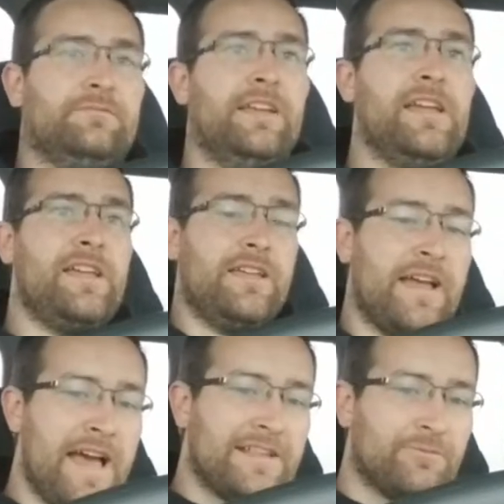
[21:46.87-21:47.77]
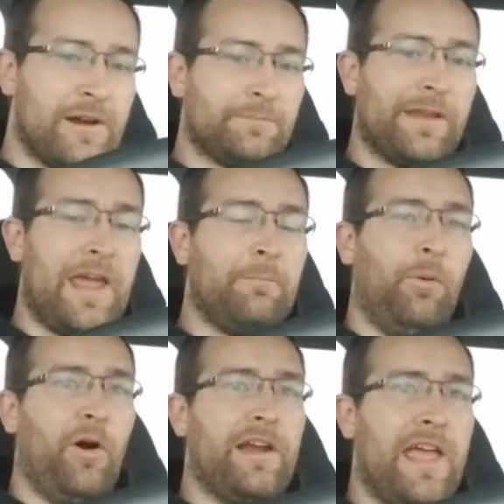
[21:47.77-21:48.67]
Dang, guys, we're up to
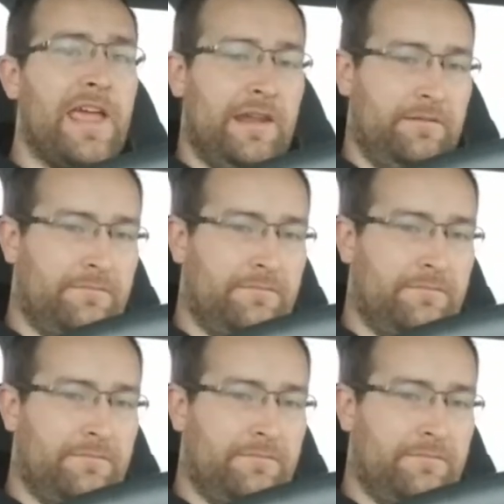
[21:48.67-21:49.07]
8.8.